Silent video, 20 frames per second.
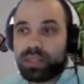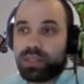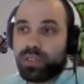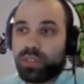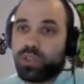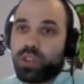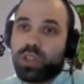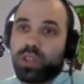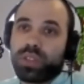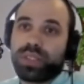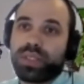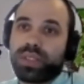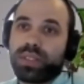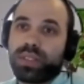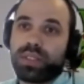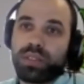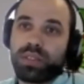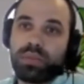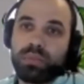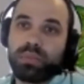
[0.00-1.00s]
The first
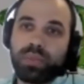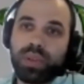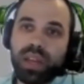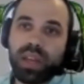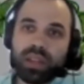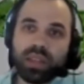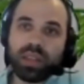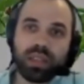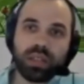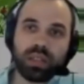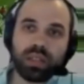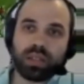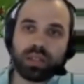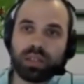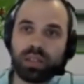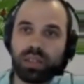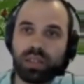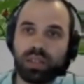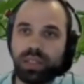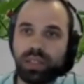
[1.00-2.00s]
is breaking
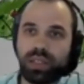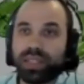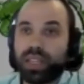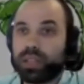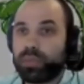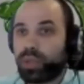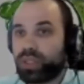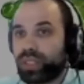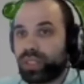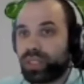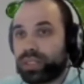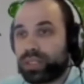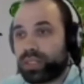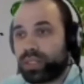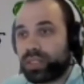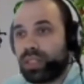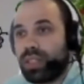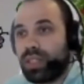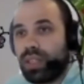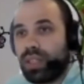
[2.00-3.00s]
sandboxes.
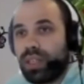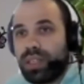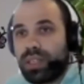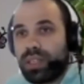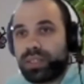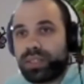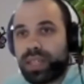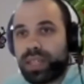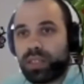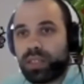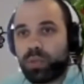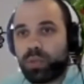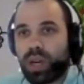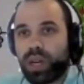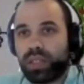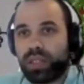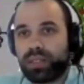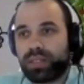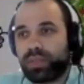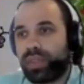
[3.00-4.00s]
The second
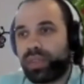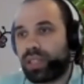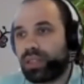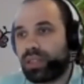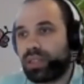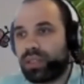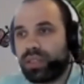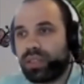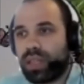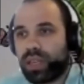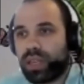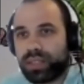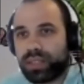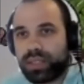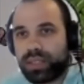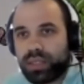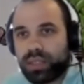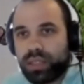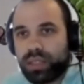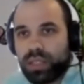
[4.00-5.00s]
one is evading
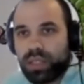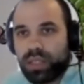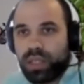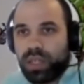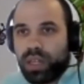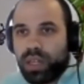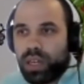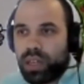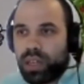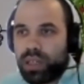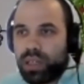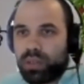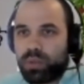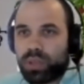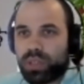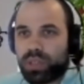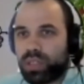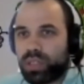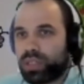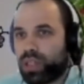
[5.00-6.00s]
EDRs. We're
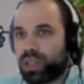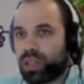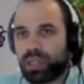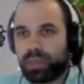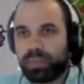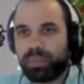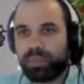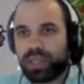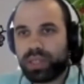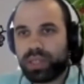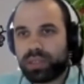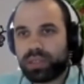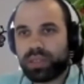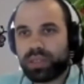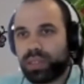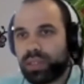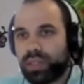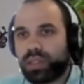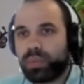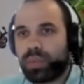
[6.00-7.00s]
going to talk a
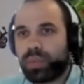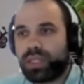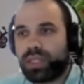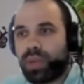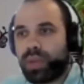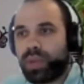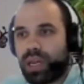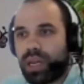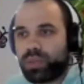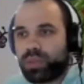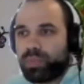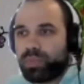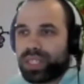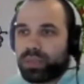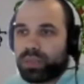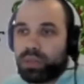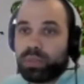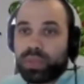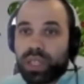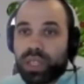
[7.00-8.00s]
little bit about
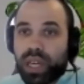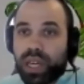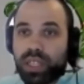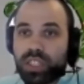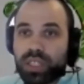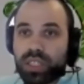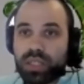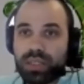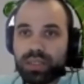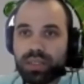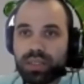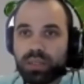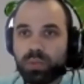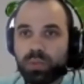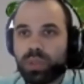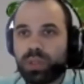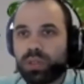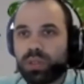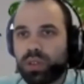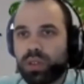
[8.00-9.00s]
possible mitigations, and
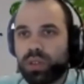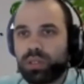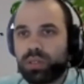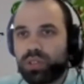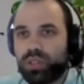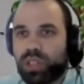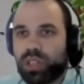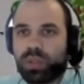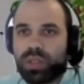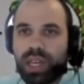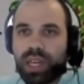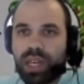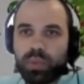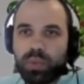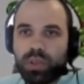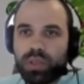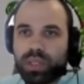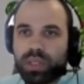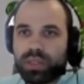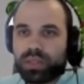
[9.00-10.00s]
we're going to show a
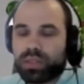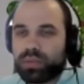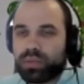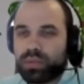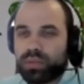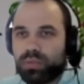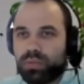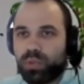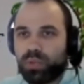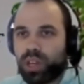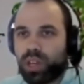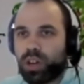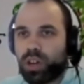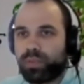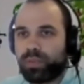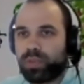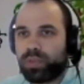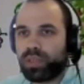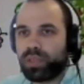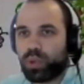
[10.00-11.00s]
demo that will
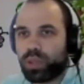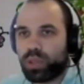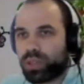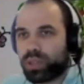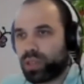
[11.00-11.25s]
hopefully work.